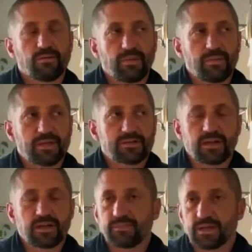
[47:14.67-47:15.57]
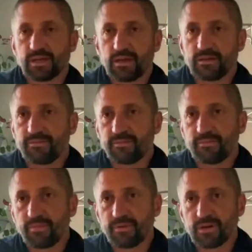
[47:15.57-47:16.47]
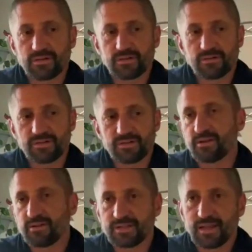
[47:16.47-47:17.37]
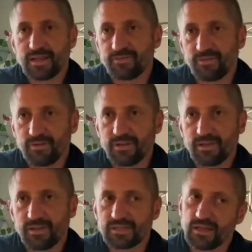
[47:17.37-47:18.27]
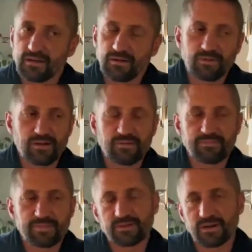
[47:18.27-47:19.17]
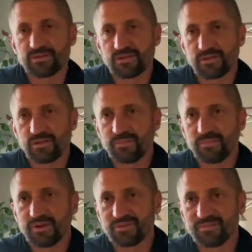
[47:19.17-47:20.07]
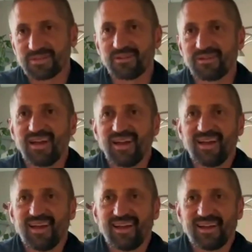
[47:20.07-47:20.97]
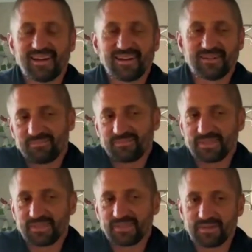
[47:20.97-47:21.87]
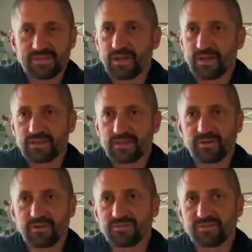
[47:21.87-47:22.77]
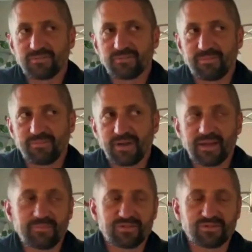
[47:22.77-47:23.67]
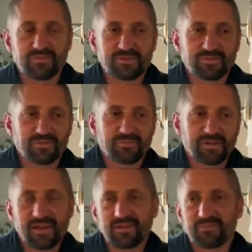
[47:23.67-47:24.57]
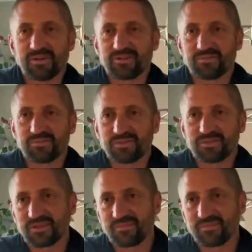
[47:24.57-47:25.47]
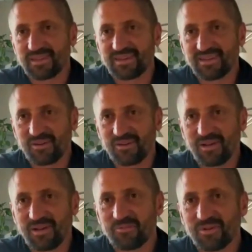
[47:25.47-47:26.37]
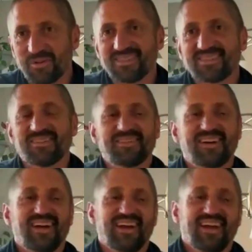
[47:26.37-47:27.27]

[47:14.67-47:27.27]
maybe they try them again in a different preparation or 10 years down the road and they say, oh, wow, those are actually good mushrooms. So sometimes it's a bad experience with bad mushrooms or canned mushrooms or something that didn't go down well. So